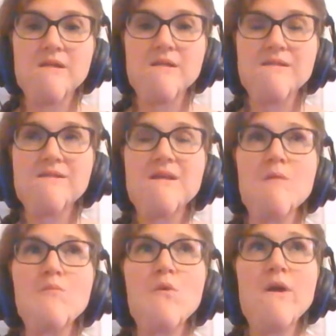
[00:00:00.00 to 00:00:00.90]

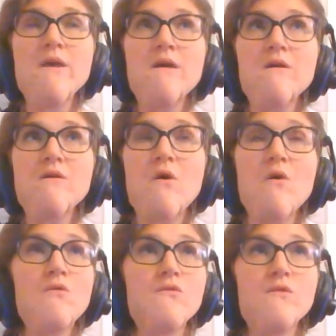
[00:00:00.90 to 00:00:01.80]
Somewhere
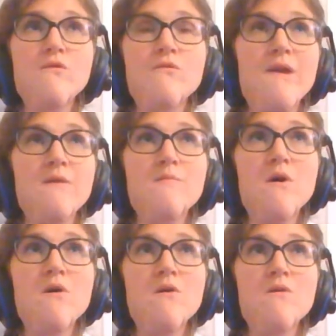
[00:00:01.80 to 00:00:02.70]
over the
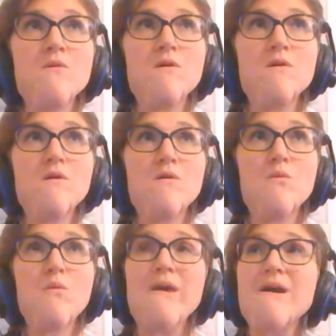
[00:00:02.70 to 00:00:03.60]
rainbow,
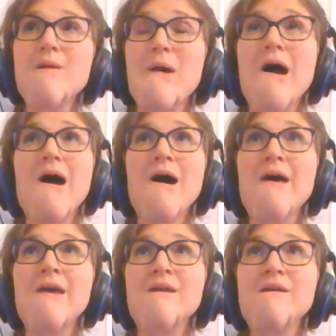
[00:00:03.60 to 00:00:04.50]
way up
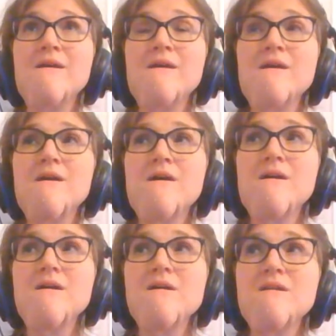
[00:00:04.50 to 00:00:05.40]
high.
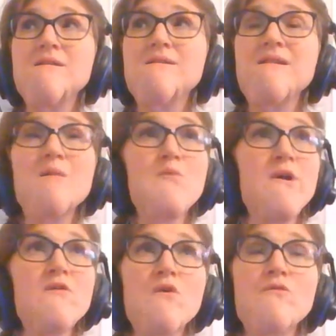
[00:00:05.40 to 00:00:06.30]

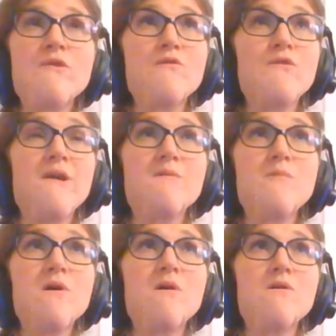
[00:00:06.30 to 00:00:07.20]
Somewhere over the
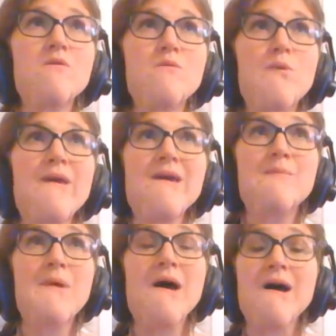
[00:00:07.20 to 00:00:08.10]
rainbow, way up
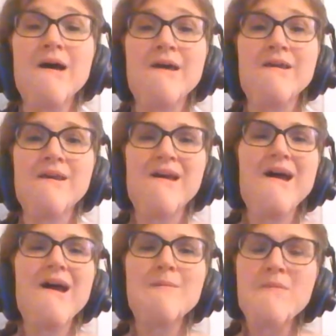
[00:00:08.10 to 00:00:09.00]
high.
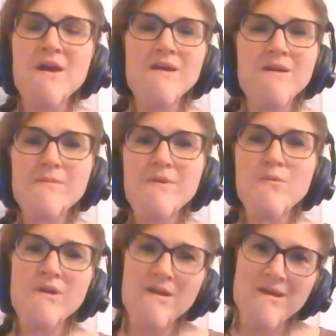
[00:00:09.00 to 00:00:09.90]
I'm not going to be
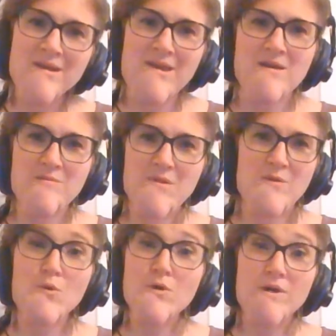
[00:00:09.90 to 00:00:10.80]
winning an Academy
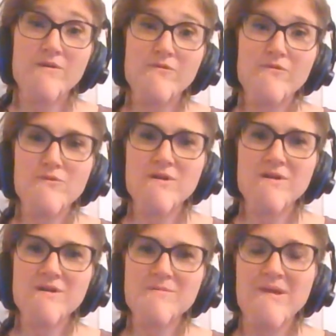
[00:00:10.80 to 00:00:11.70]
Award
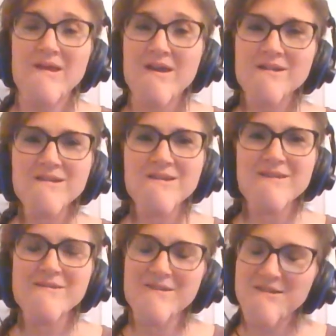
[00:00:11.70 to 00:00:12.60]
for my acting.
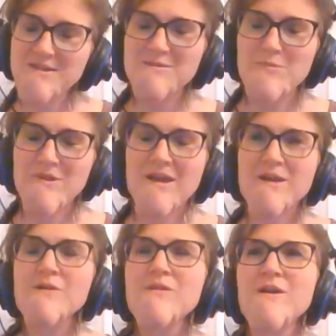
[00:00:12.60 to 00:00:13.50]
Let's just put that
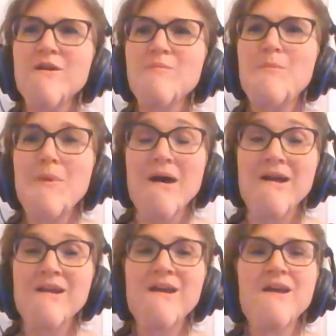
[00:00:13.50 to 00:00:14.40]
out there. But
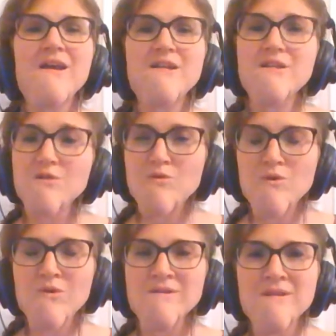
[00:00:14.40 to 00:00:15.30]
did you
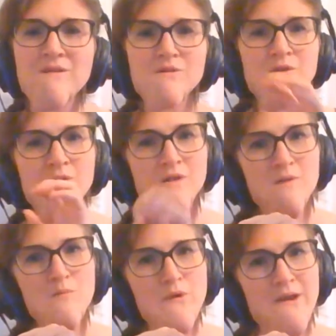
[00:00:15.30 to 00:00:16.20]
notice that there's a little
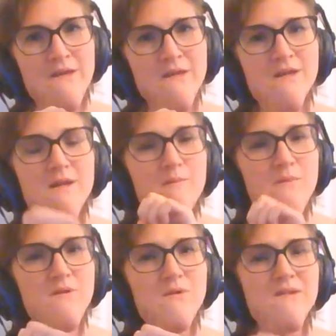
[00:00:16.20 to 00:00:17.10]
break
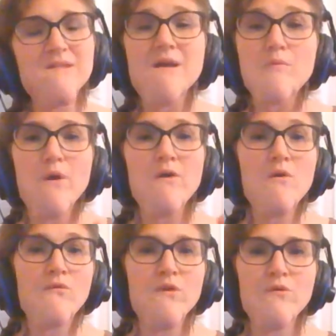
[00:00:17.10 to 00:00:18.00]
between somewhere
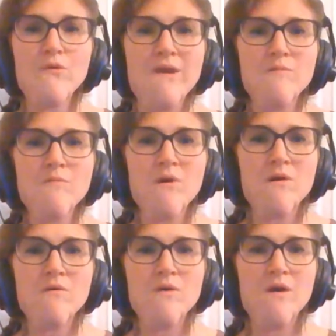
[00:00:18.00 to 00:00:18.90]
over the
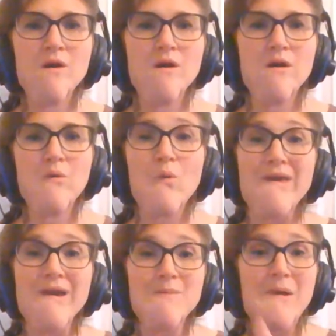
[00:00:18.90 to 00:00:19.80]
rainbow, way
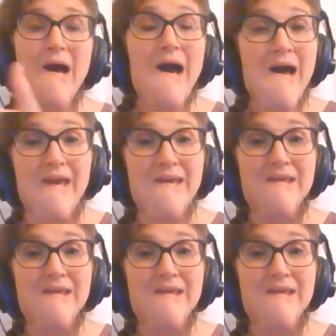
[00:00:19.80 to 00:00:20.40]
up high?